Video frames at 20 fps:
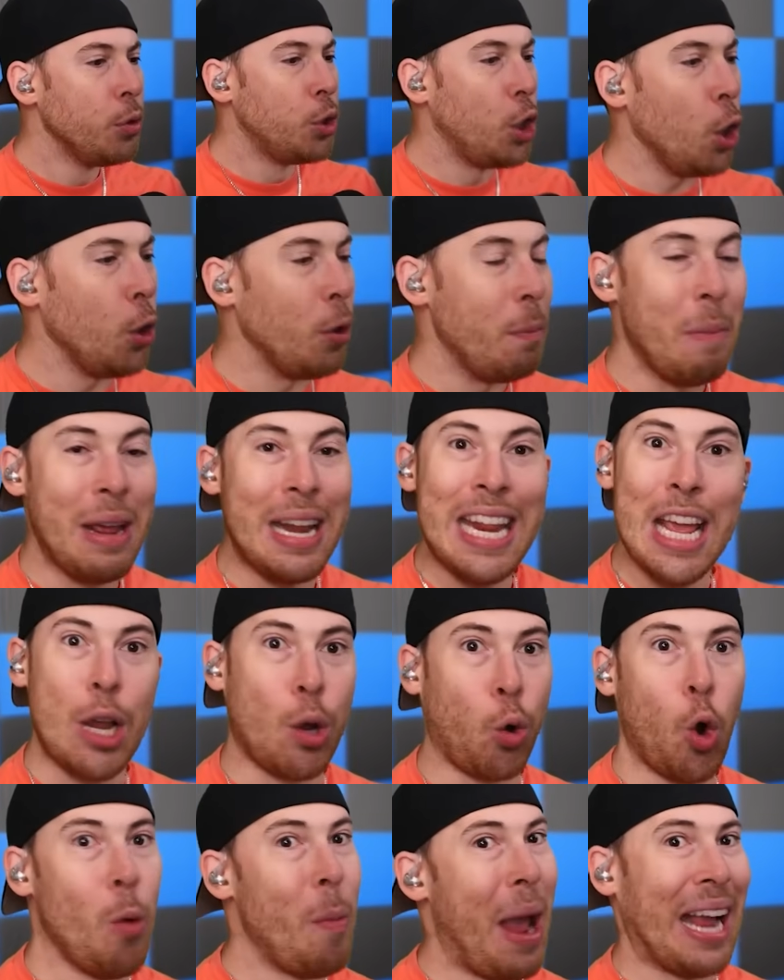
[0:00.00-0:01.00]
Dude, mini
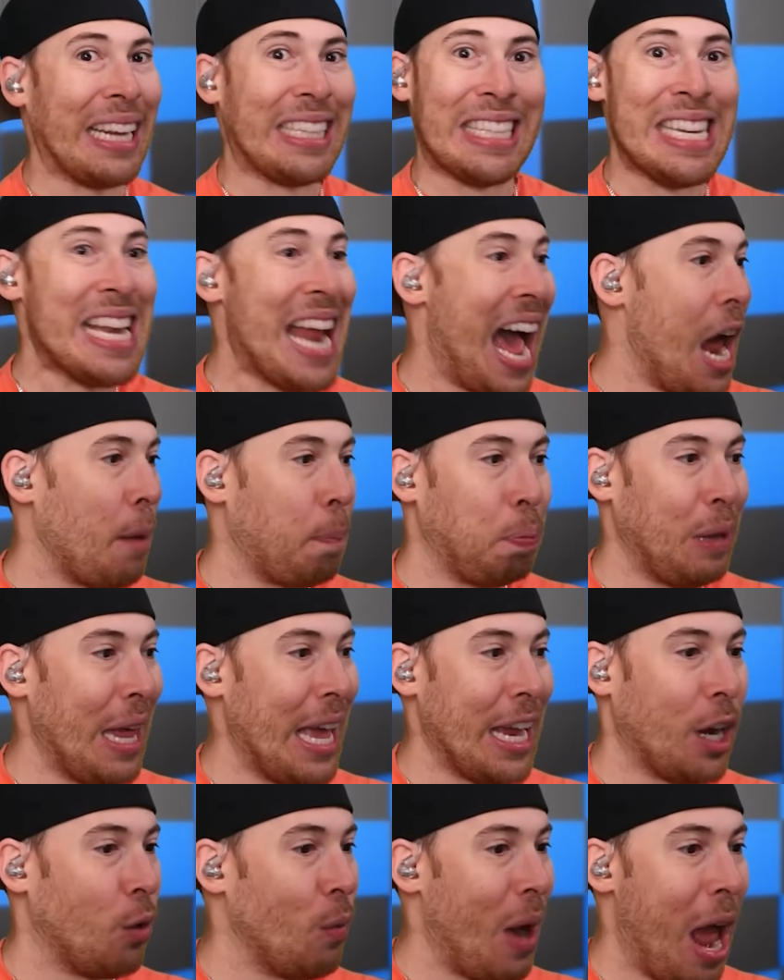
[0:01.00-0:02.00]
crewmates not
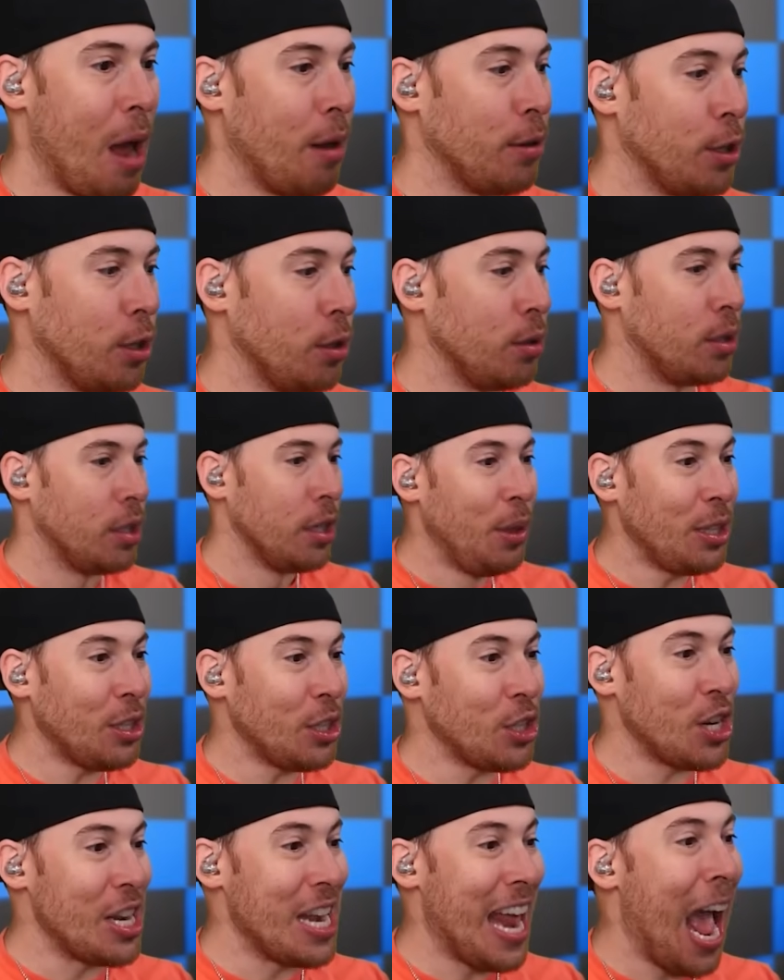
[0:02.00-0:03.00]
playing around, dudes. This
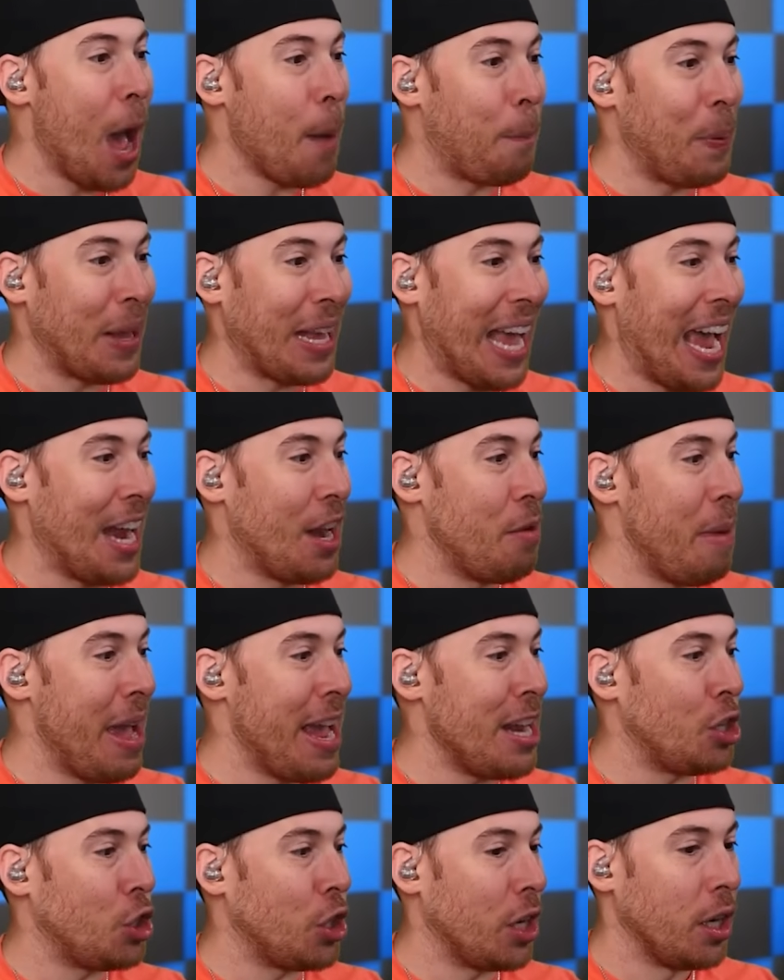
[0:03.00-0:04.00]
is an epic
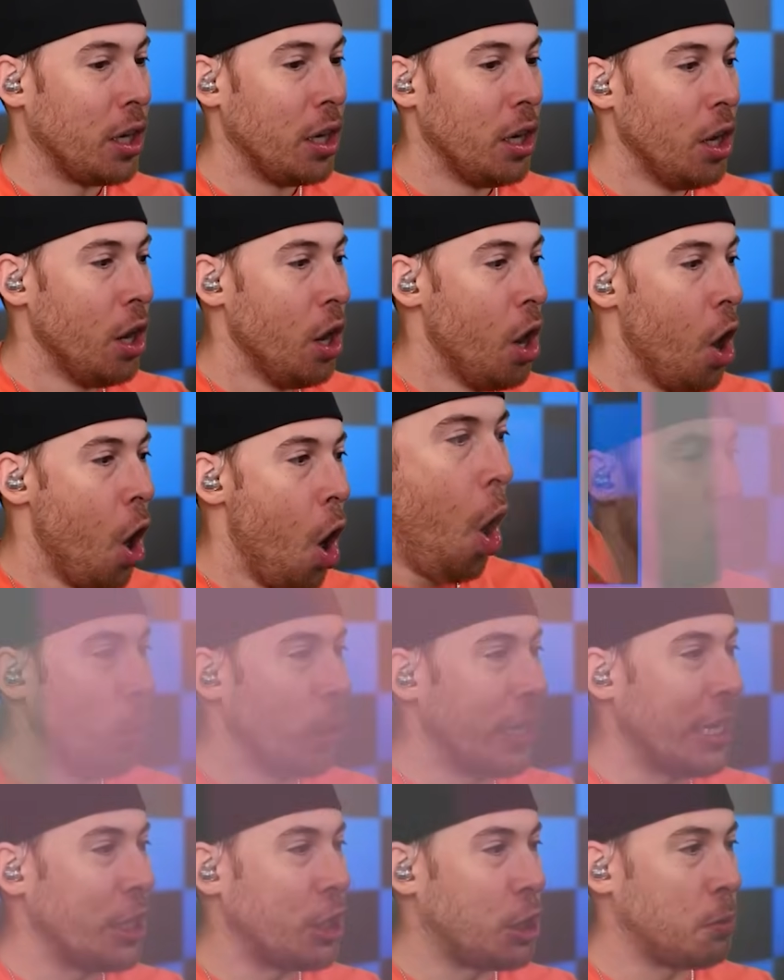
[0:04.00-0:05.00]
animation.
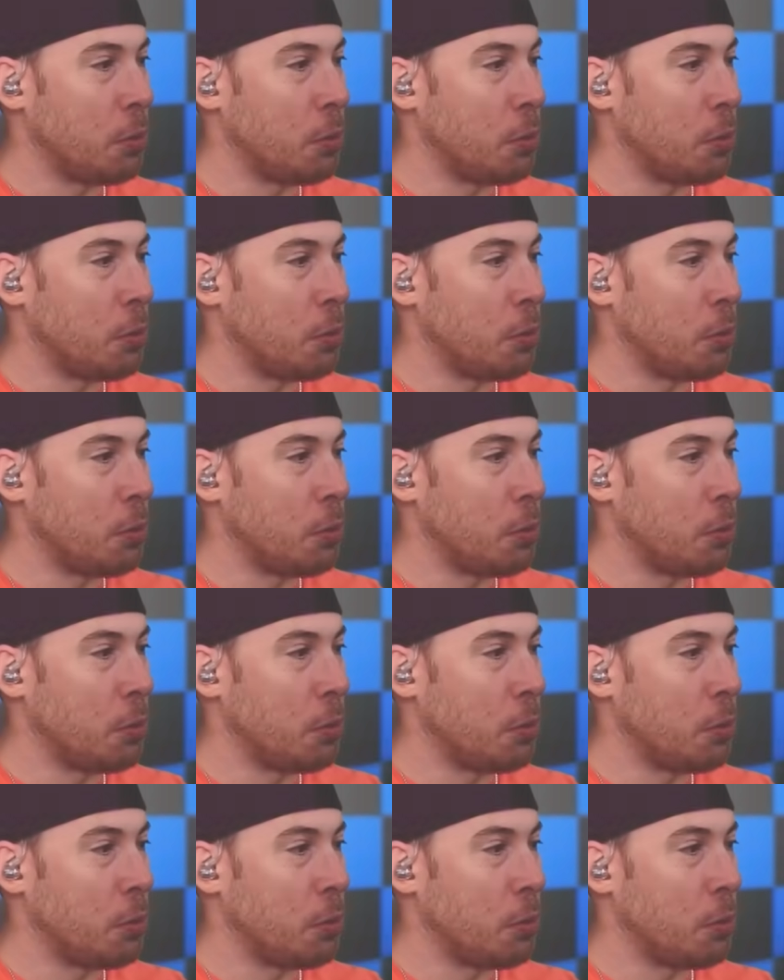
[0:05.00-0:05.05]
Holy